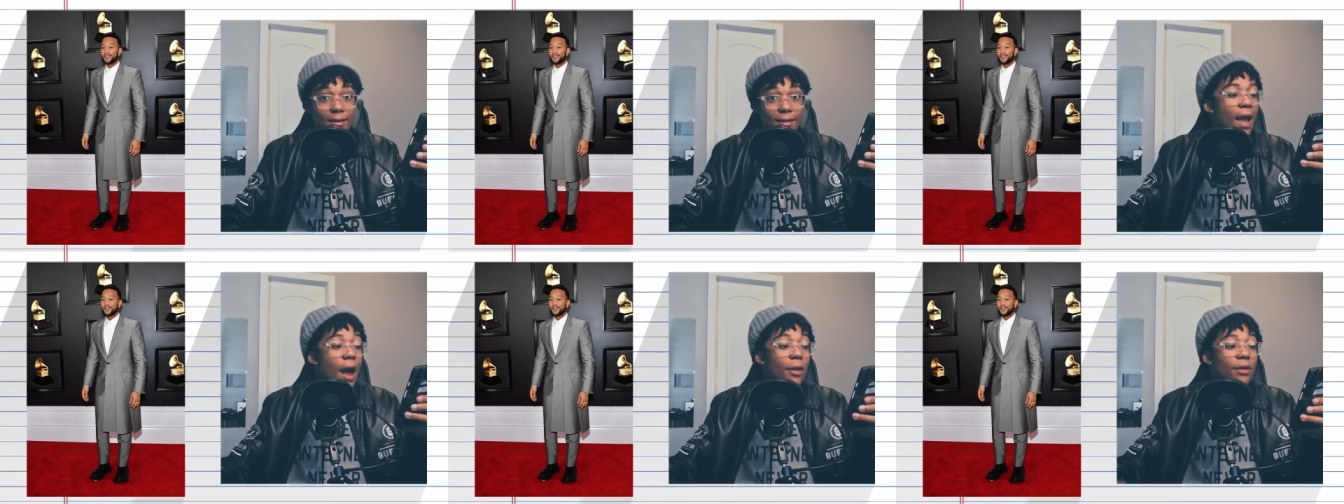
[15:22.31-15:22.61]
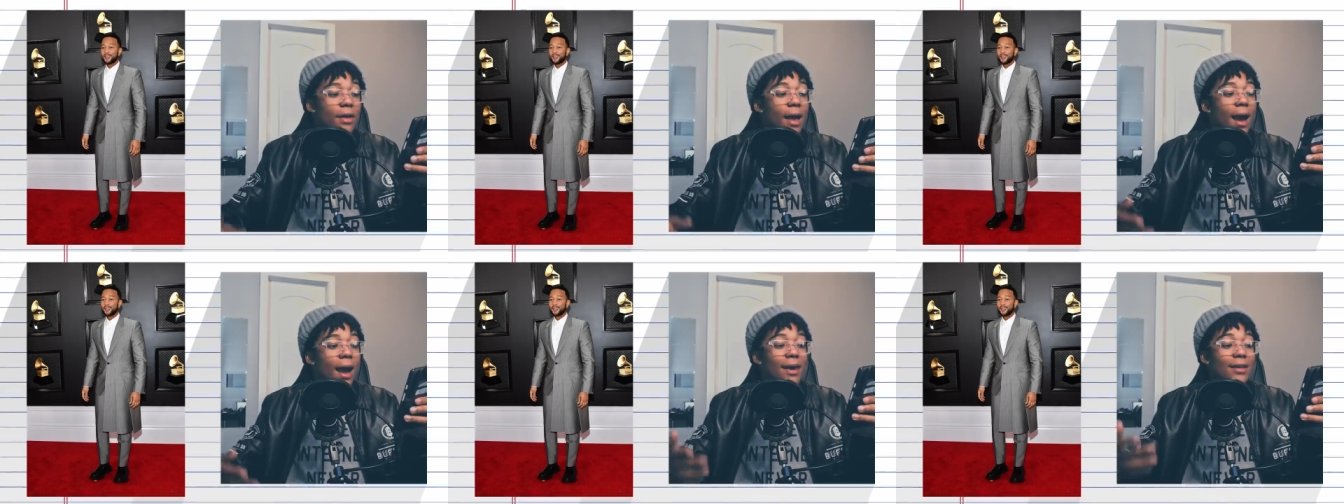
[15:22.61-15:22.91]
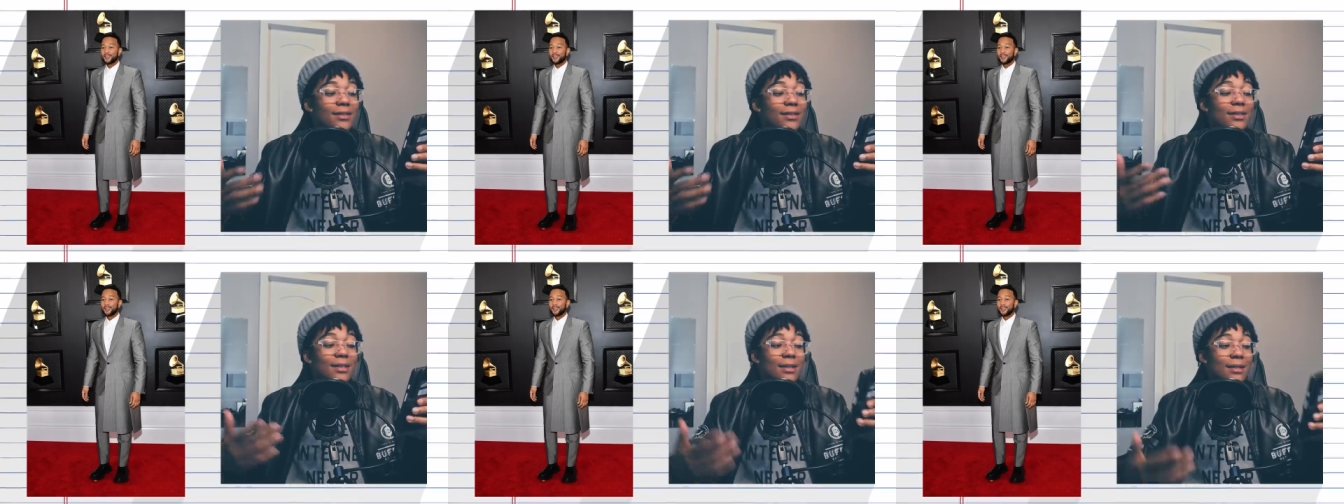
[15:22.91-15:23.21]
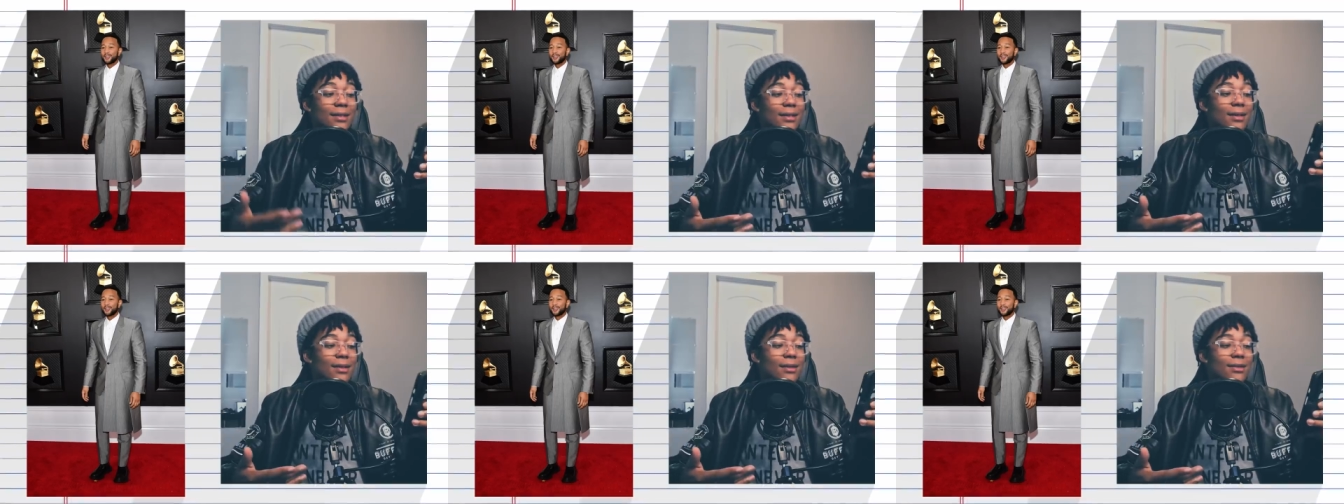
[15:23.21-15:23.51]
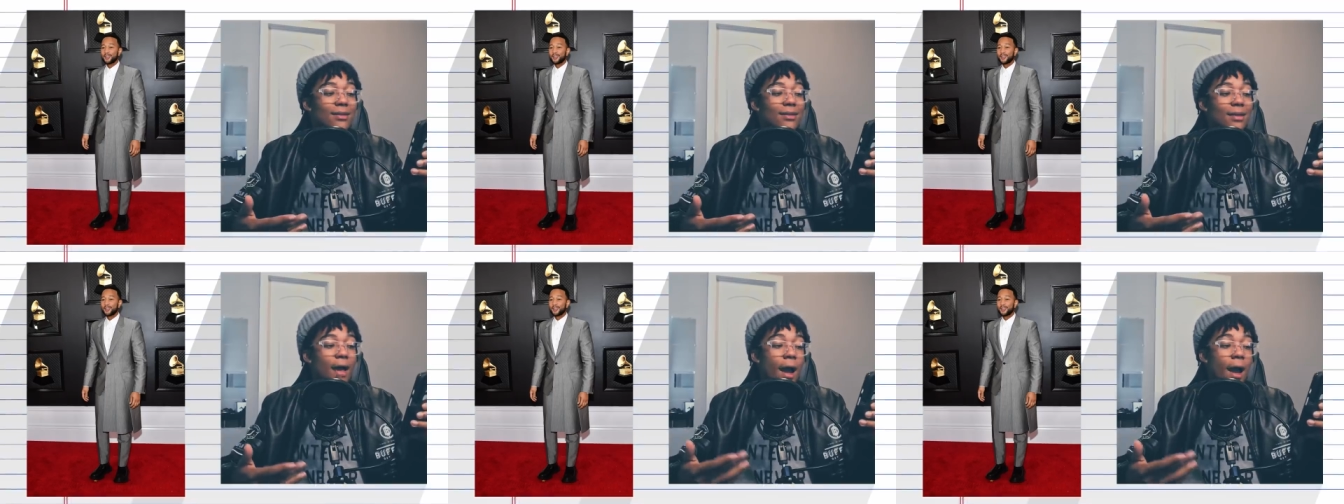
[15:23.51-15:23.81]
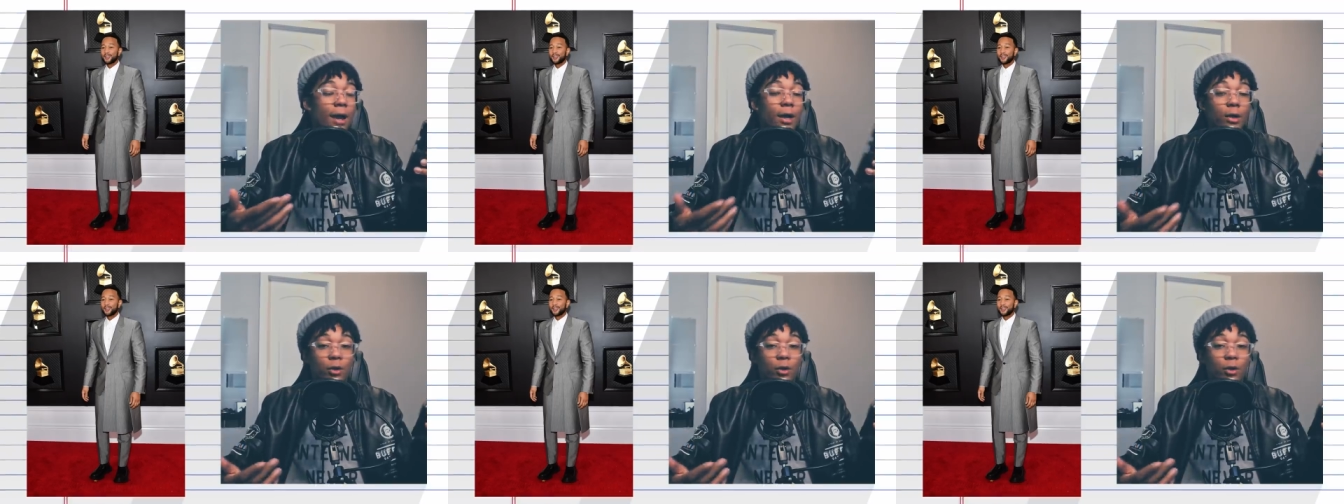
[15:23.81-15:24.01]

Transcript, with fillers: Now that I see this, I